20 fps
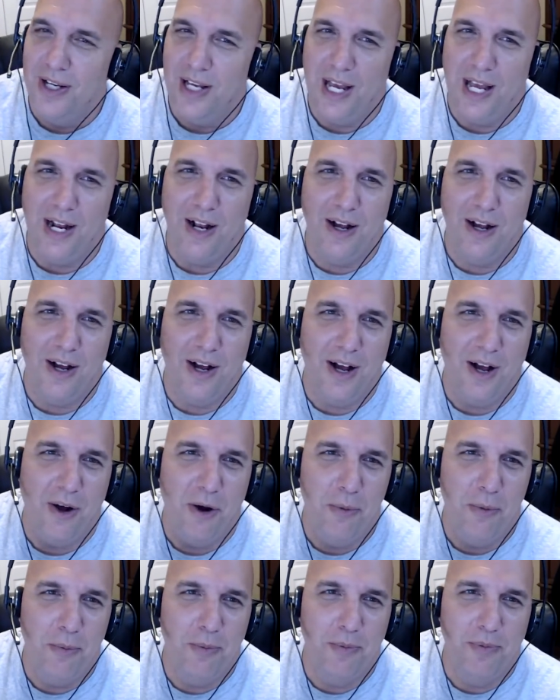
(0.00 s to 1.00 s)
and I, I
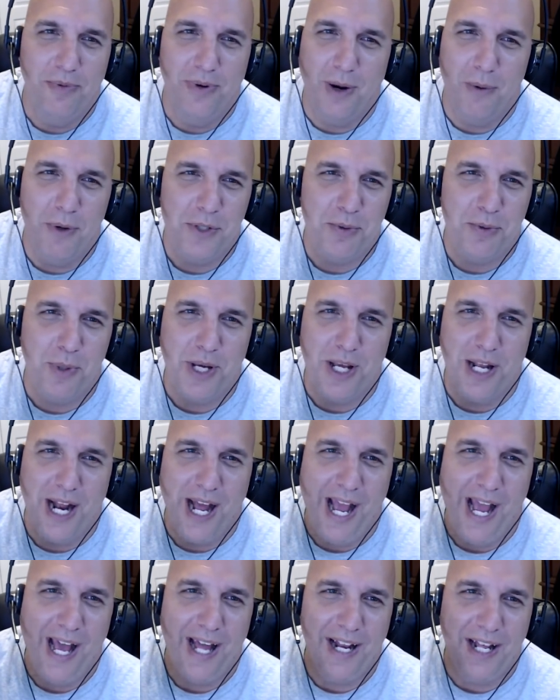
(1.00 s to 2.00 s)
hope I wish we could
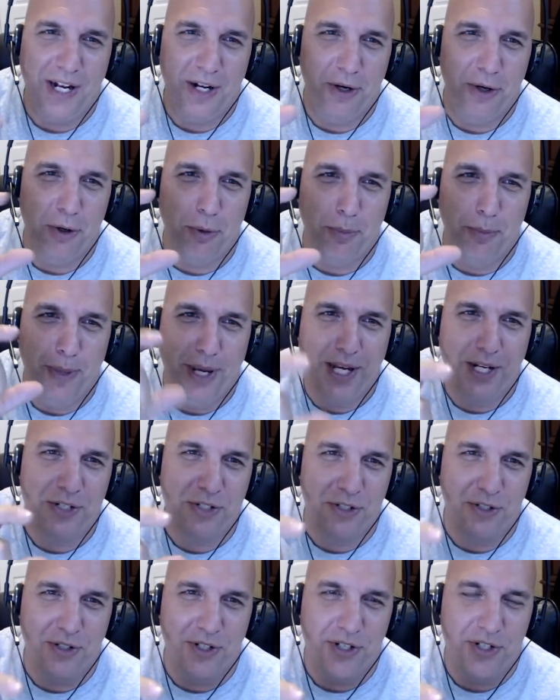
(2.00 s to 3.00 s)
add in a little
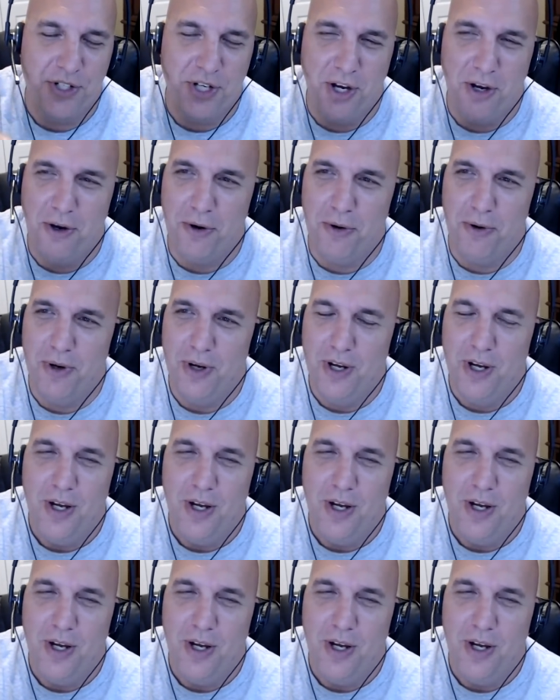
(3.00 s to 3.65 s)
picture to show,